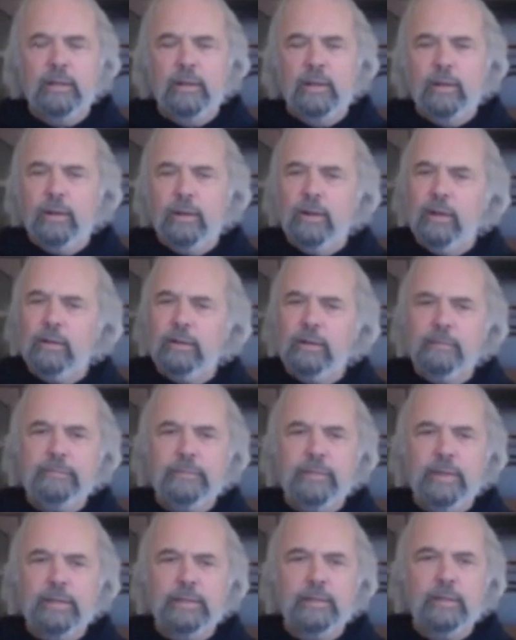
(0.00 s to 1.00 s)
All
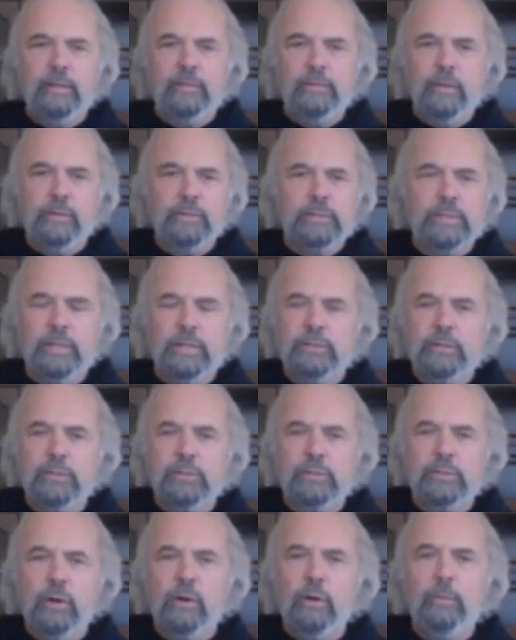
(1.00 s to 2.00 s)
of those things are
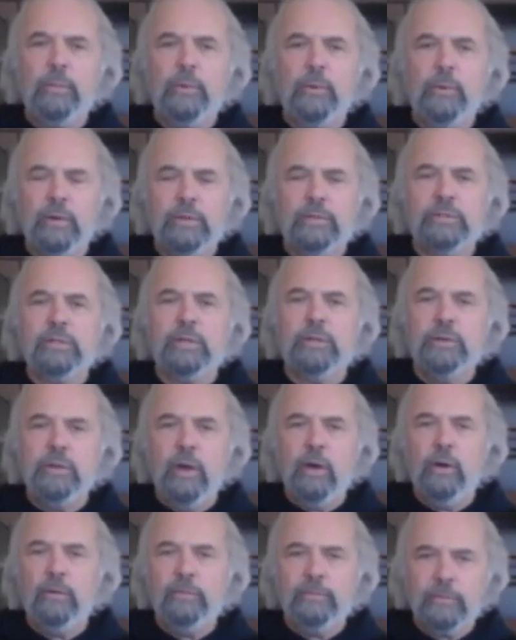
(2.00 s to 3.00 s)
so important to
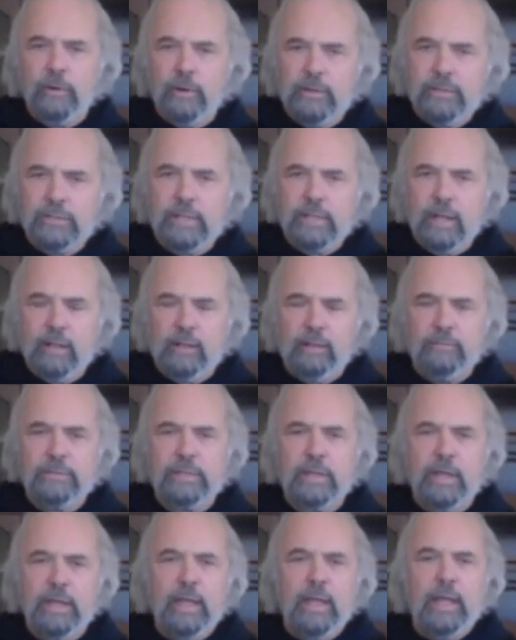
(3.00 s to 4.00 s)
know for
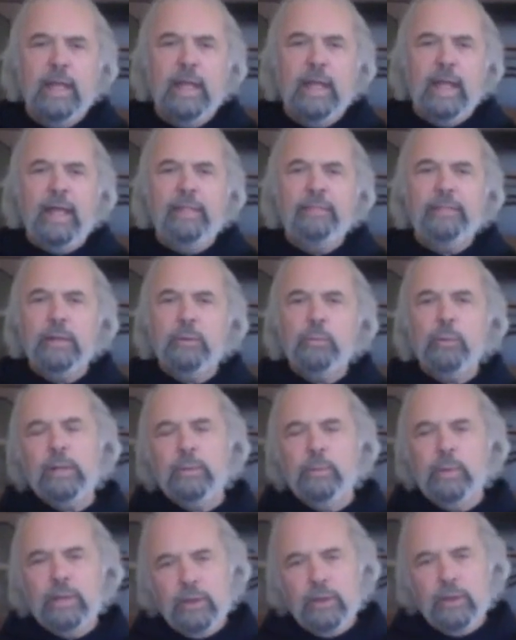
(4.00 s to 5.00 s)
ourselves. And then
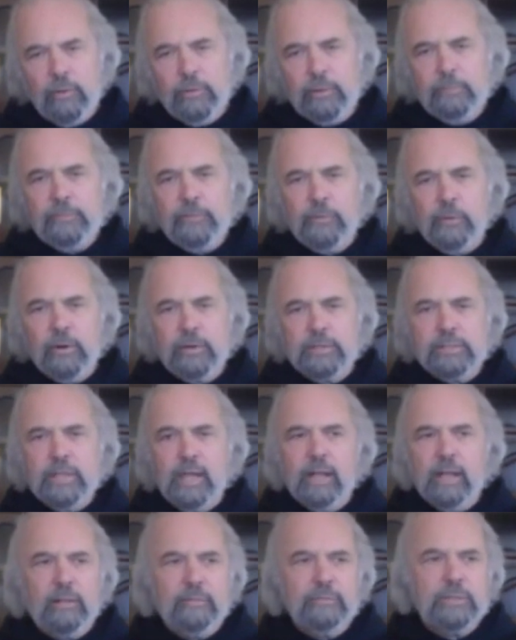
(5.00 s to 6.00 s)
when we know them for
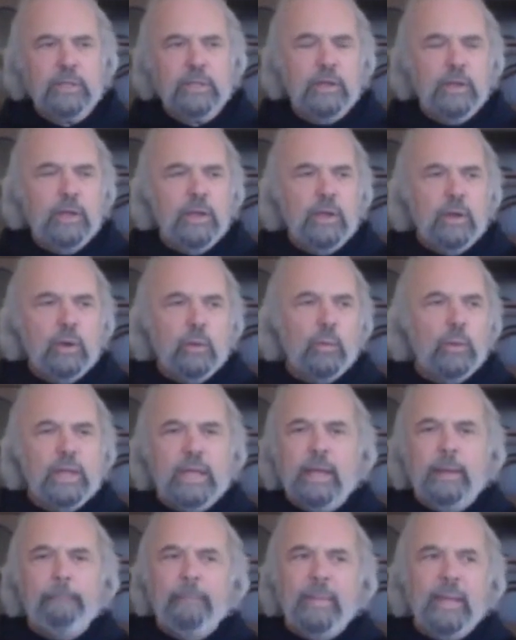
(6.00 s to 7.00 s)
ourselves,
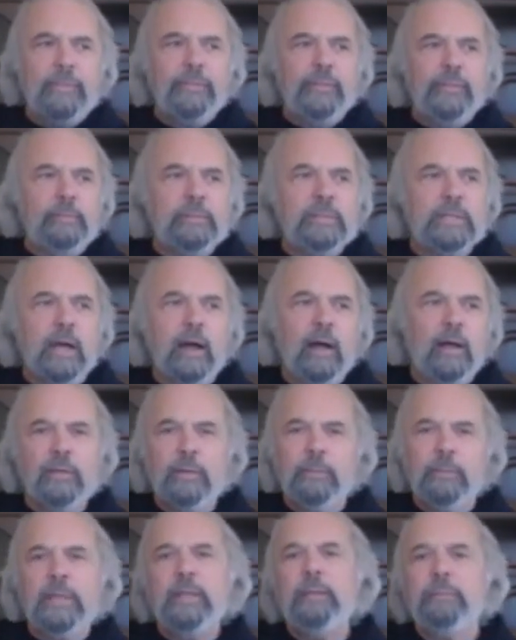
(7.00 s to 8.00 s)
we emit them to
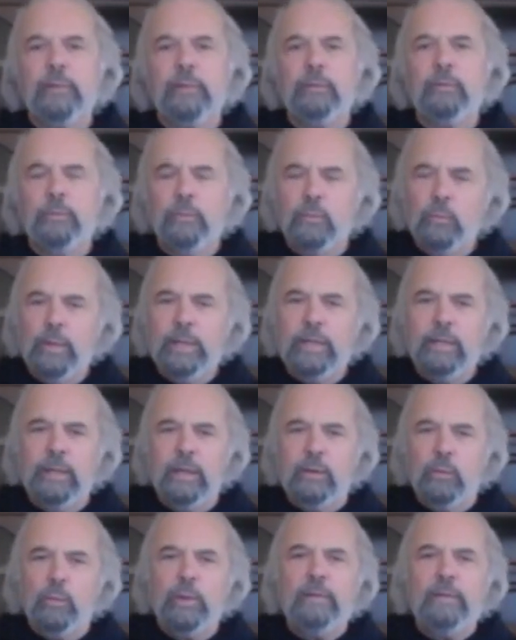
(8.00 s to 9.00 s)
other people. We
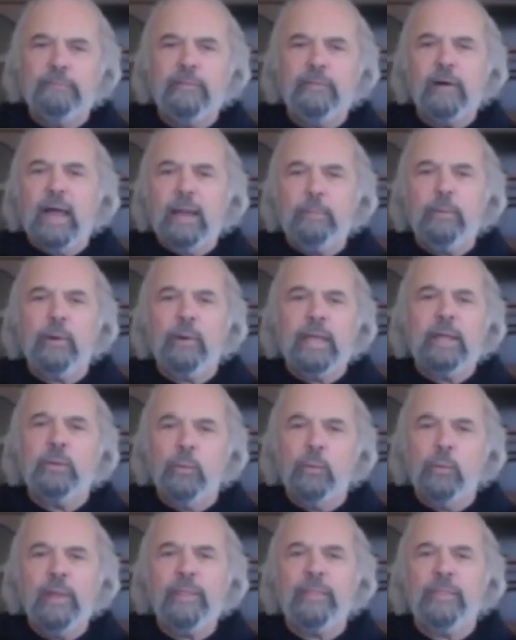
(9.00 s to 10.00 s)
vibrate
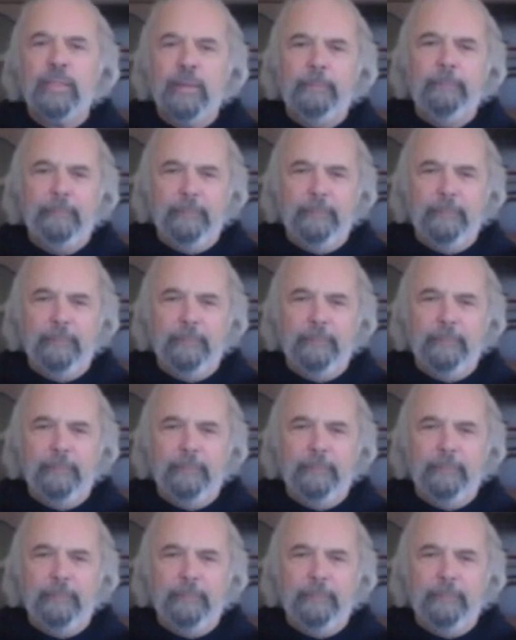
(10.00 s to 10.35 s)
with them.